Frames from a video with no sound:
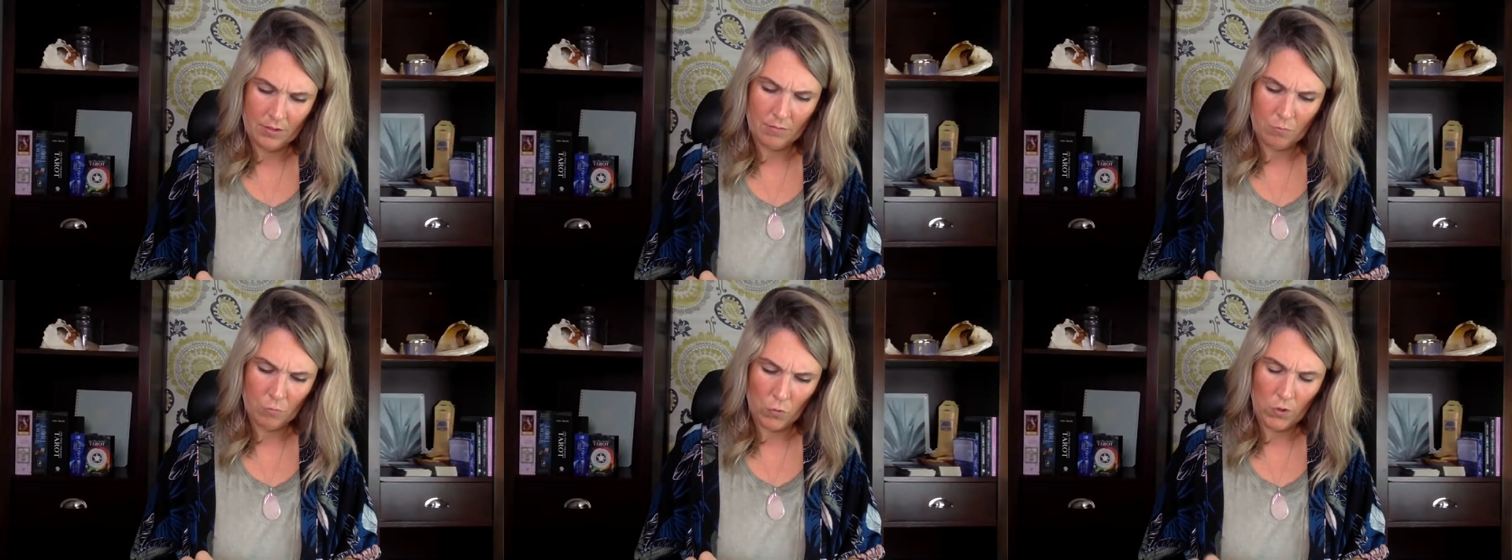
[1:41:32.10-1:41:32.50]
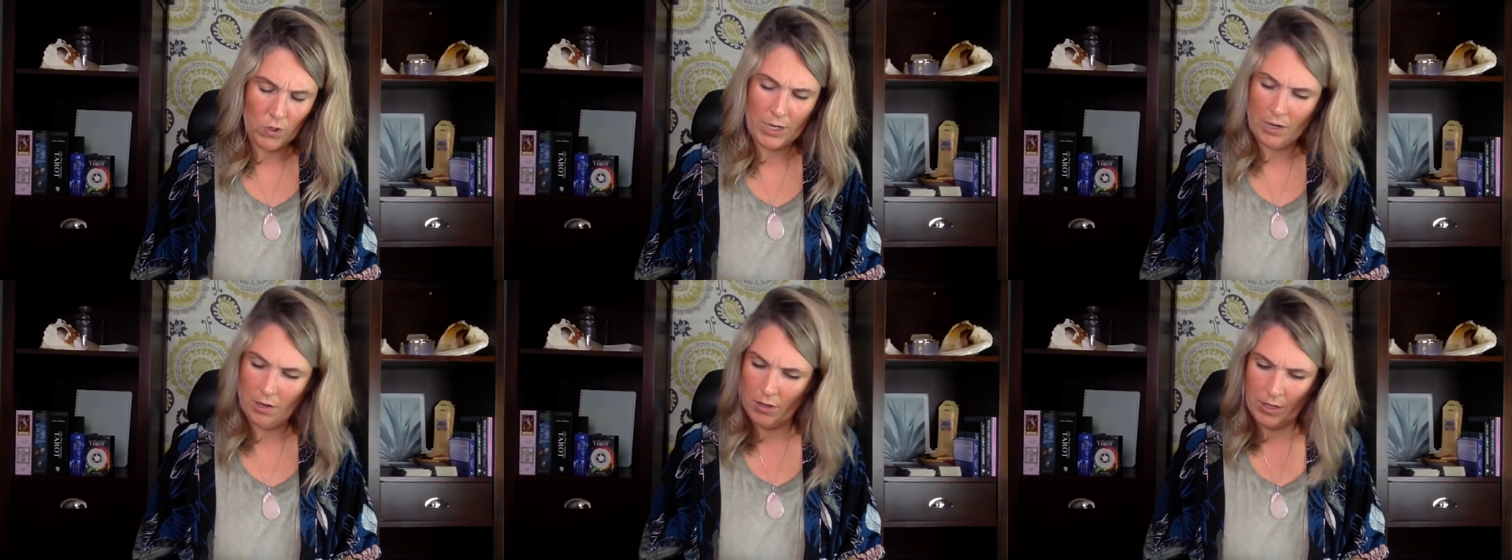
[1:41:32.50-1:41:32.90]
more
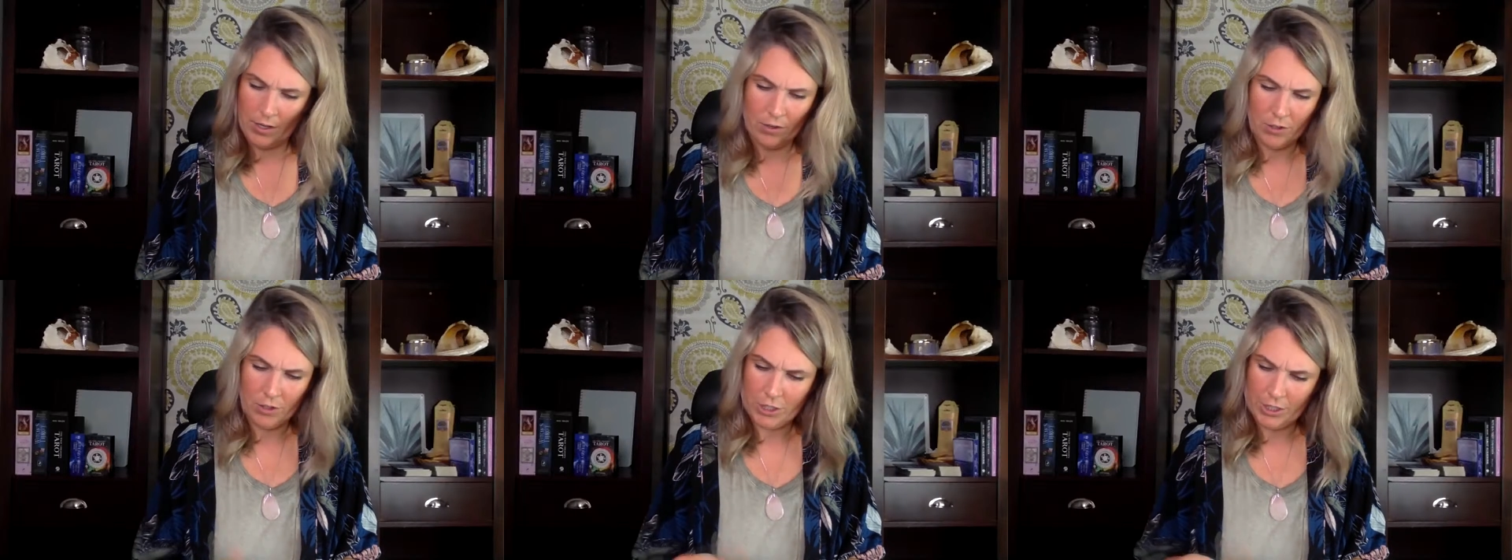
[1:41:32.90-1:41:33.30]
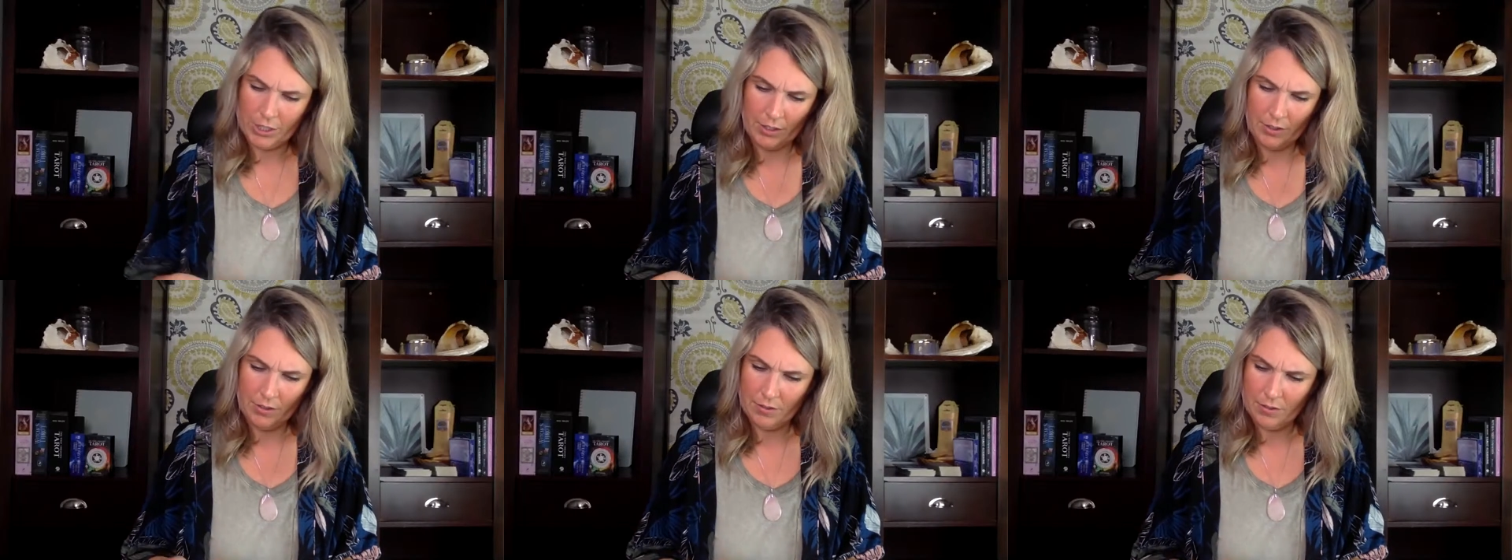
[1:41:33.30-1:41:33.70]
air
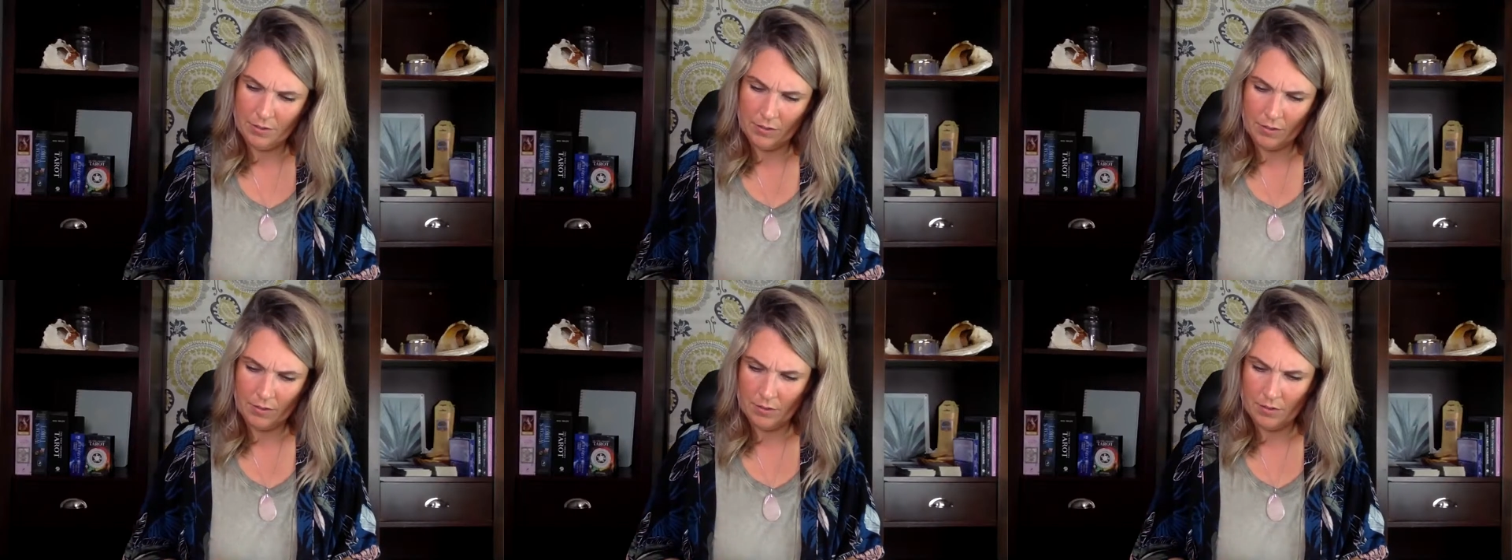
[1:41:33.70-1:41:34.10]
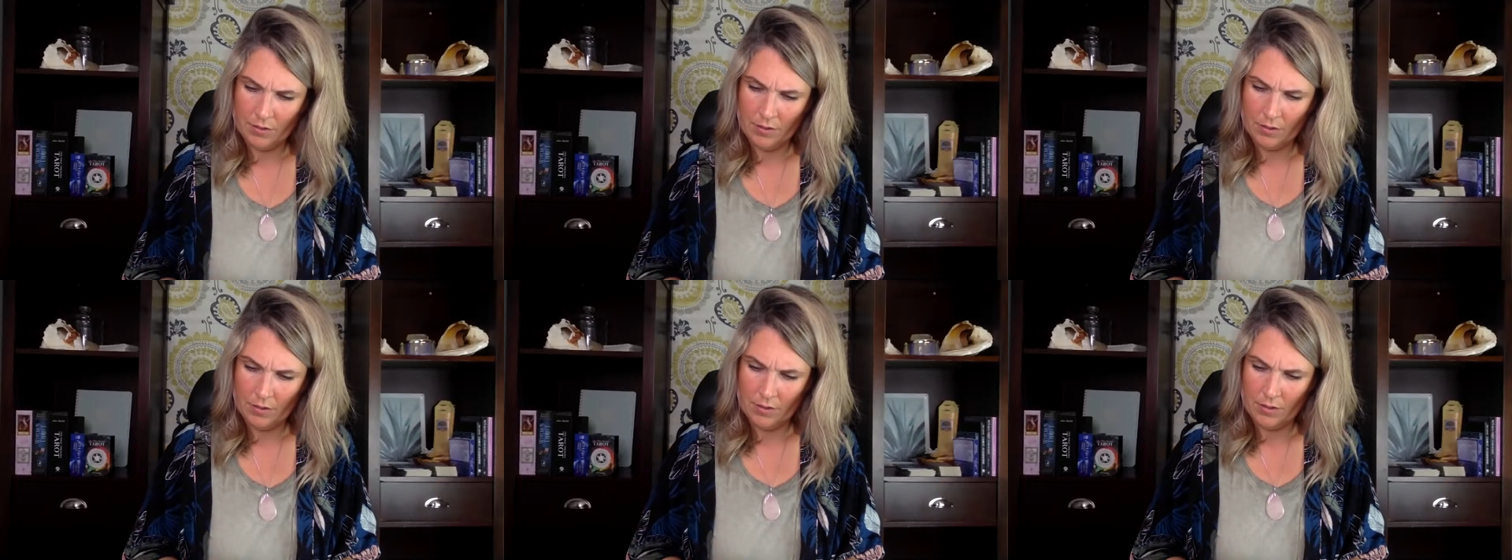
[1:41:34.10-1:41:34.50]
energy.
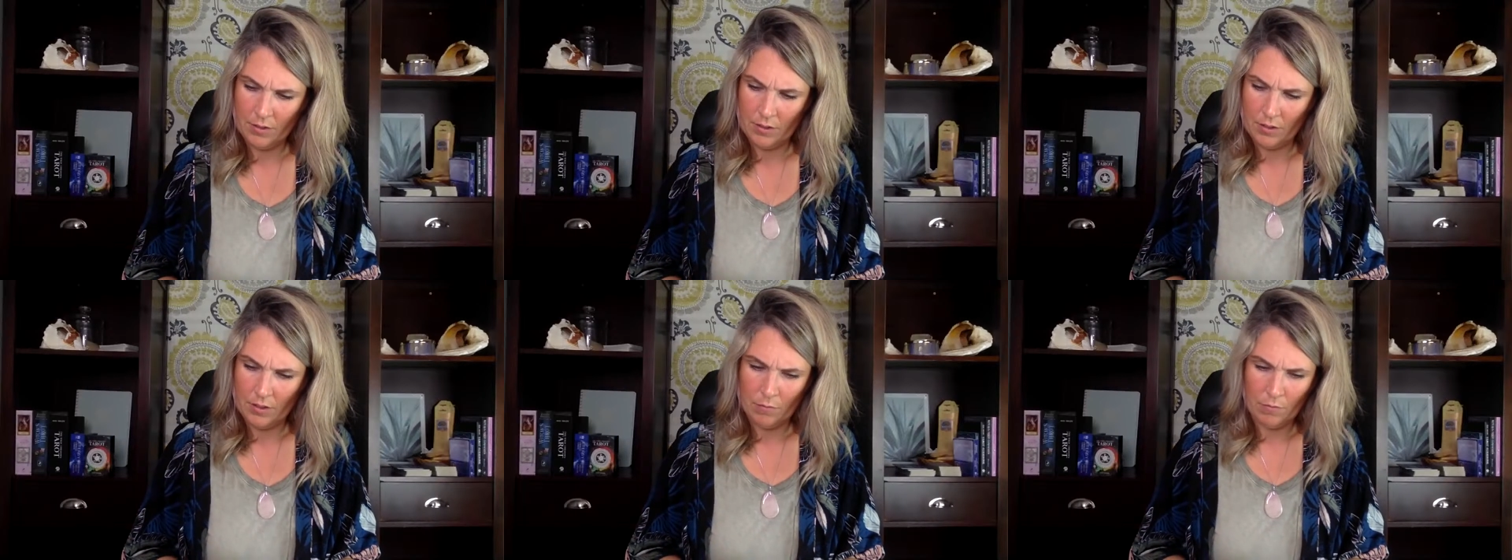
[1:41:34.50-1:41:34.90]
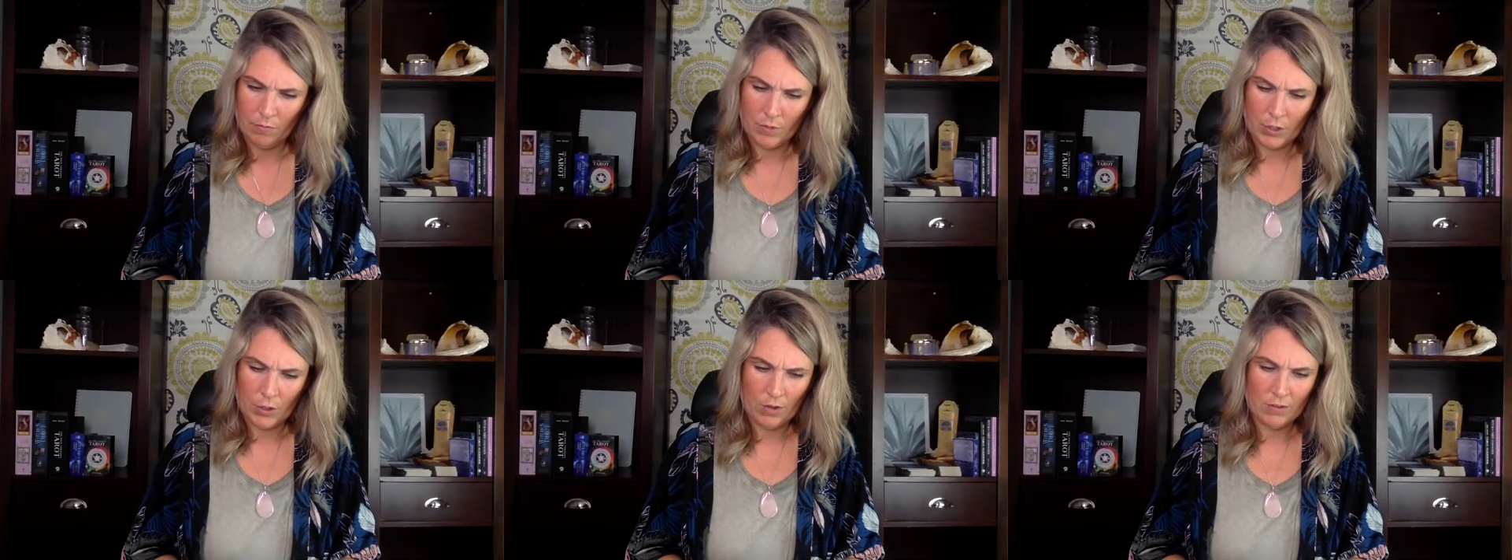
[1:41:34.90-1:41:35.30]

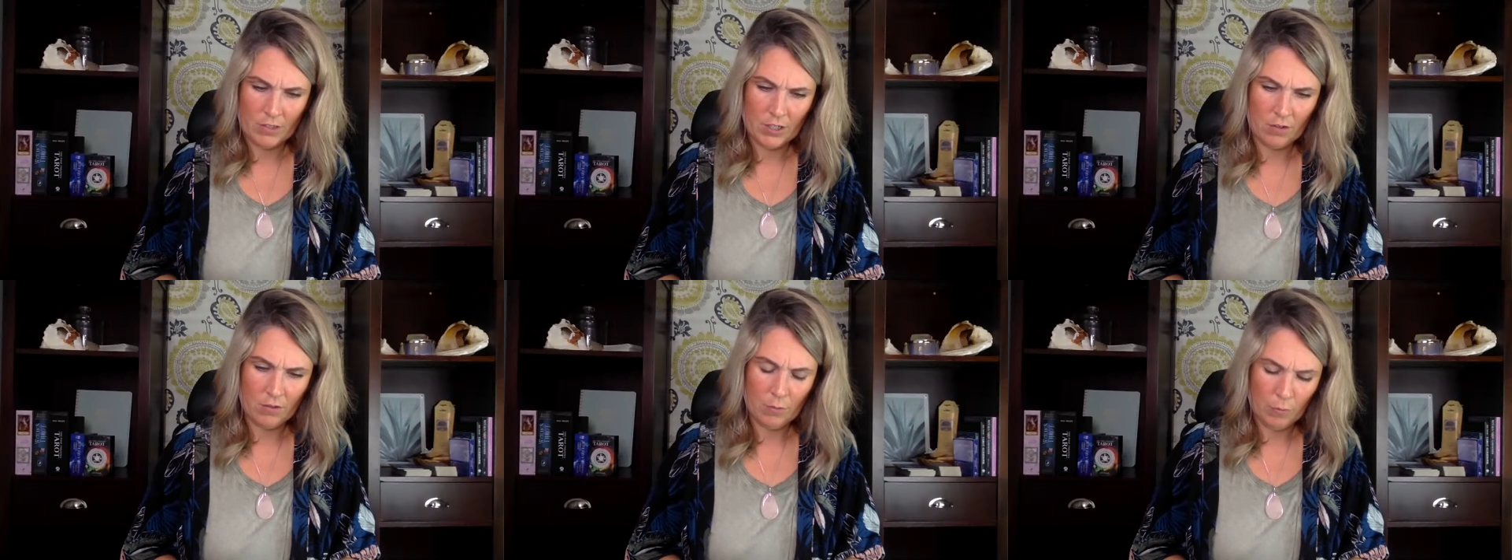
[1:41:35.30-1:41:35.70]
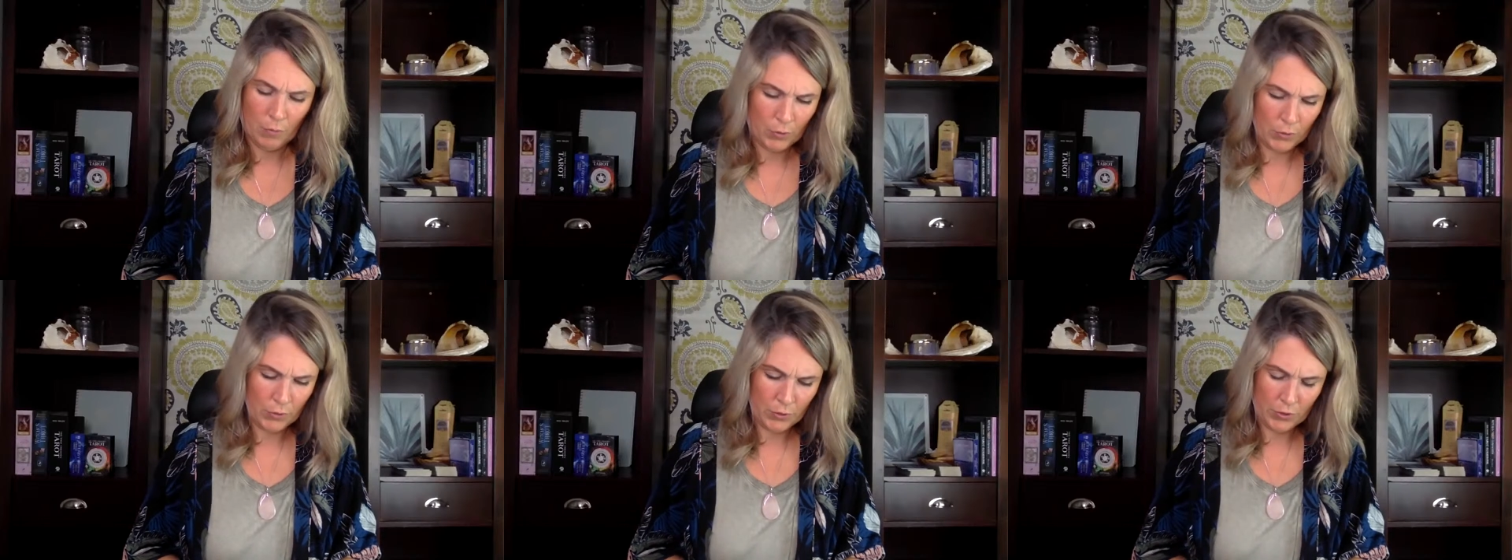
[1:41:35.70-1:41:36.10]
You have
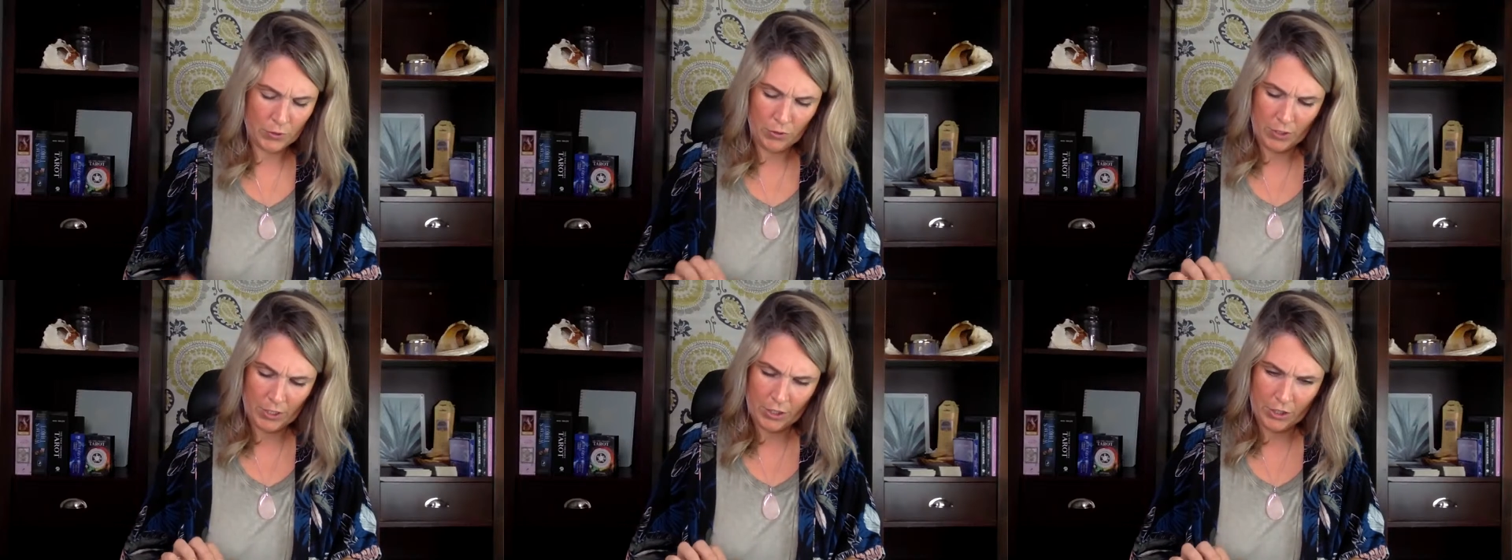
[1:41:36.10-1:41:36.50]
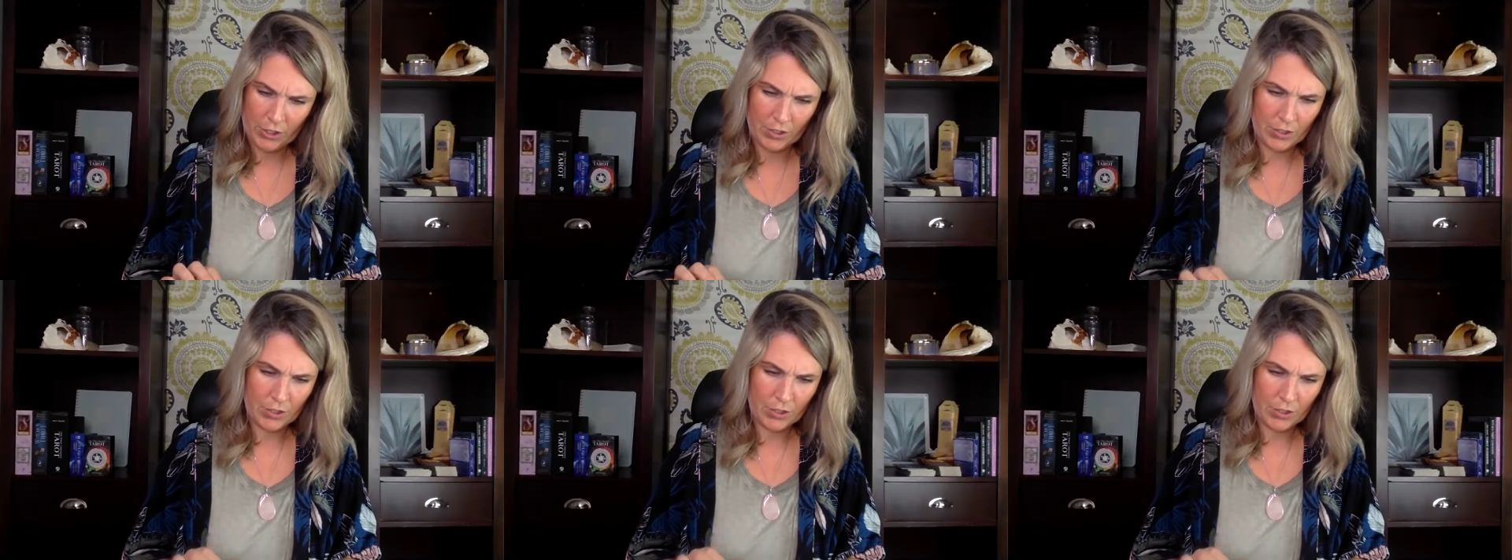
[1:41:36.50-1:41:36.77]
self-imposed restrictions.